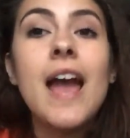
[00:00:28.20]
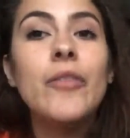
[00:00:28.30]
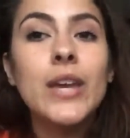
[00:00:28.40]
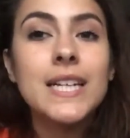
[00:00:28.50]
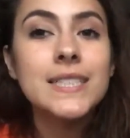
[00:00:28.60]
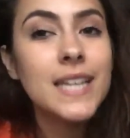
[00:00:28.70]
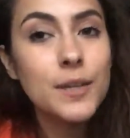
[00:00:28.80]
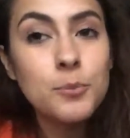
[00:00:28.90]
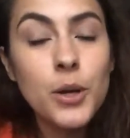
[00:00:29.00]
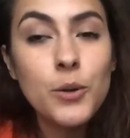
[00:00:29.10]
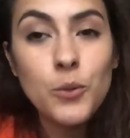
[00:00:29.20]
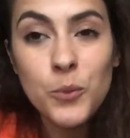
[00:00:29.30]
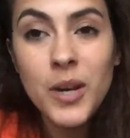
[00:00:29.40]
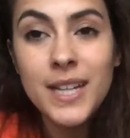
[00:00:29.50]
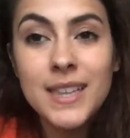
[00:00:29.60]
And like I said in part
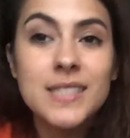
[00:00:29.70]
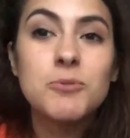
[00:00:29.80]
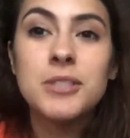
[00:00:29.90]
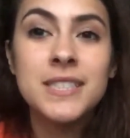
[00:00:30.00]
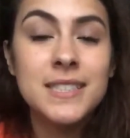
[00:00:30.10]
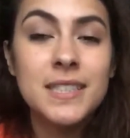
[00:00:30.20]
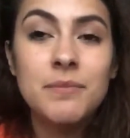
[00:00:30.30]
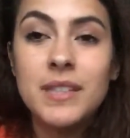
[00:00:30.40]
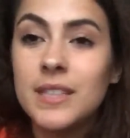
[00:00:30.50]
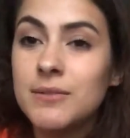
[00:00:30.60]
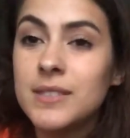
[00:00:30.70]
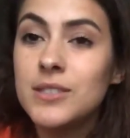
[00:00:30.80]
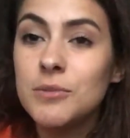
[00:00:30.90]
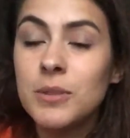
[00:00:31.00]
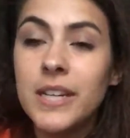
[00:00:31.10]
1, this wasn't something that was
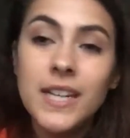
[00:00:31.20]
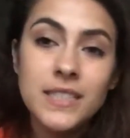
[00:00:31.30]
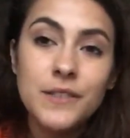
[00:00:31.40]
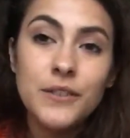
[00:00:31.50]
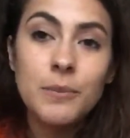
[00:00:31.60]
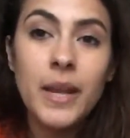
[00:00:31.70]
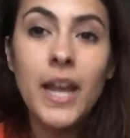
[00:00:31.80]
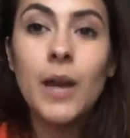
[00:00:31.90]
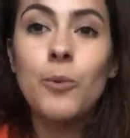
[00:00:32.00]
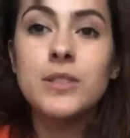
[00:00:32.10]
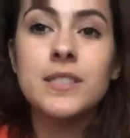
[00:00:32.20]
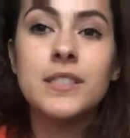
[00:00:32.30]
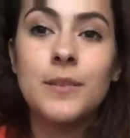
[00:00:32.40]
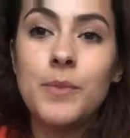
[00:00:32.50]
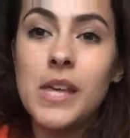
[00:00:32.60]
super easy for me. It
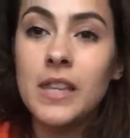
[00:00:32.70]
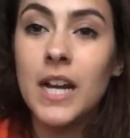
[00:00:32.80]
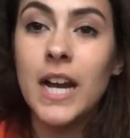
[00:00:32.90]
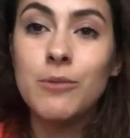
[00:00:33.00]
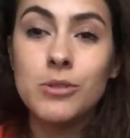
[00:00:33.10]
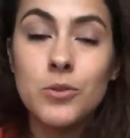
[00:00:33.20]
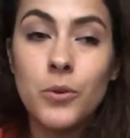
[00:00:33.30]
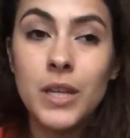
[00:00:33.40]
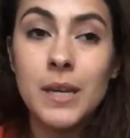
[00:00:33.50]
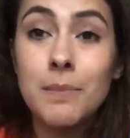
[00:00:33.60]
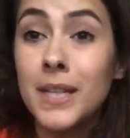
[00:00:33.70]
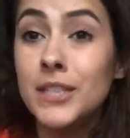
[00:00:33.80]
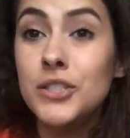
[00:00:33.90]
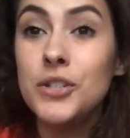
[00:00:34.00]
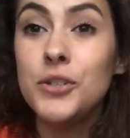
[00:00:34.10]
wasn't something that I was wholly
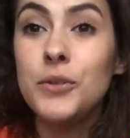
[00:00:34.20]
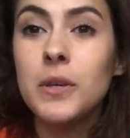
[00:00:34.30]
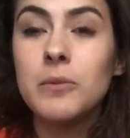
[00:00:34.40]
committed to.